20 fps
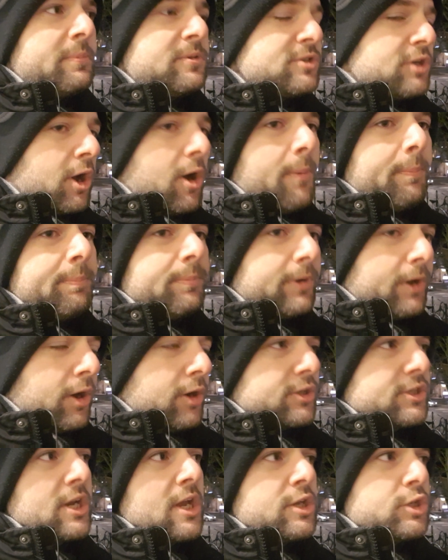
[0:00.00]

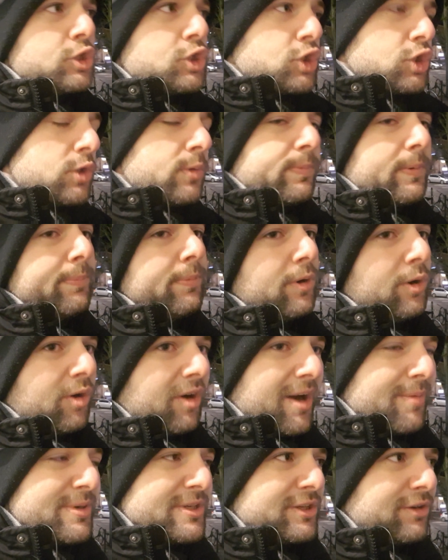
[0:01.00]
top-notch super
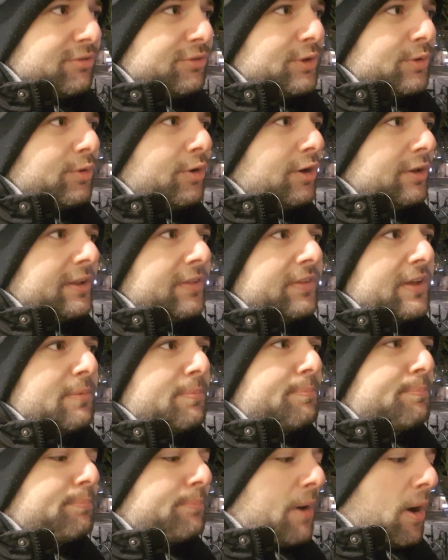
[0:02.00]
programmers of the world and they